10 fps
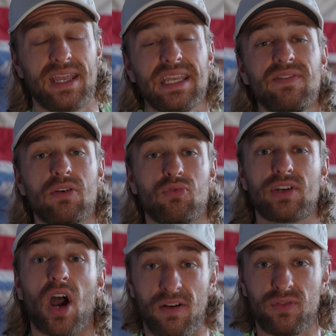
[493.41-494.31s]
even
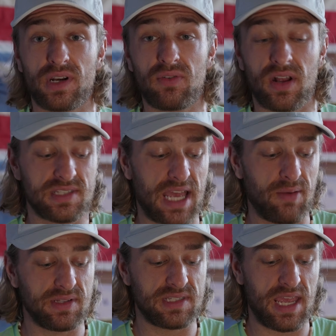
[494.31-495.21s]
recovery runs,
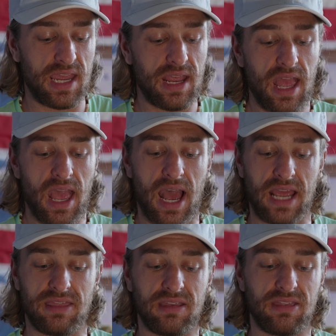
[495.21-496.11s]
I would say,
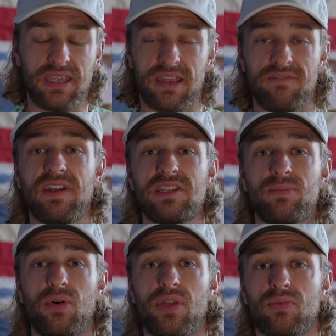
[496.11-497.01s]
I think the
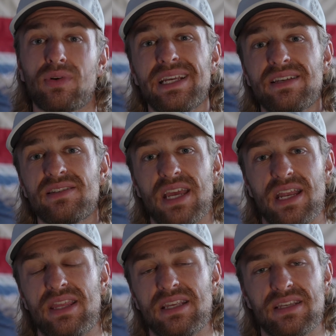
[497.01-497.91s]
Invincible 3s,
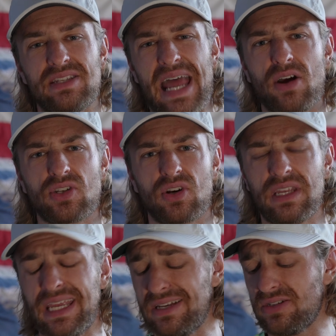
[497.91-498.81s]
and this is now
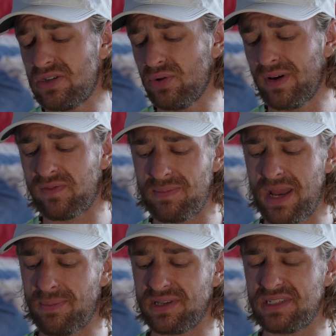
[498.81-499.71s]
turning into, if I'm
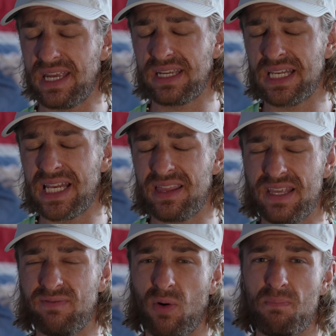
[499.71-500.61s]
not mistaken,
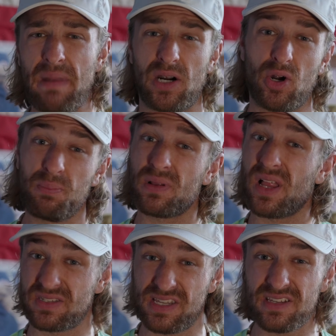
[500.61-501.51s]
the Vomero
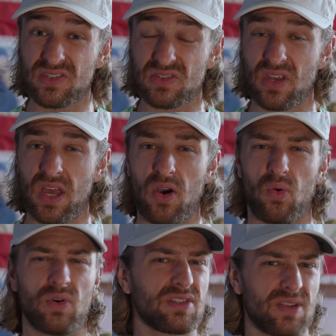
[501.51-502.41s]
Pluses
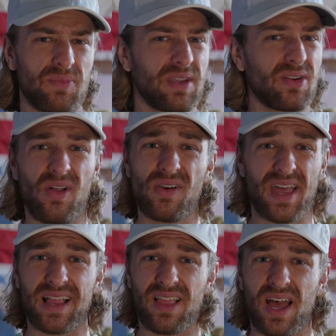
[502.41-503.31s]
or something along
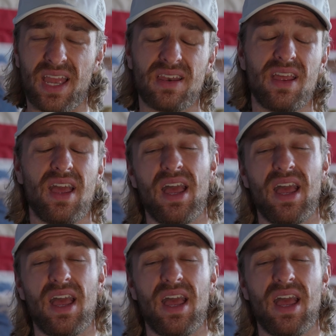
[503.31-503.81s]
that line.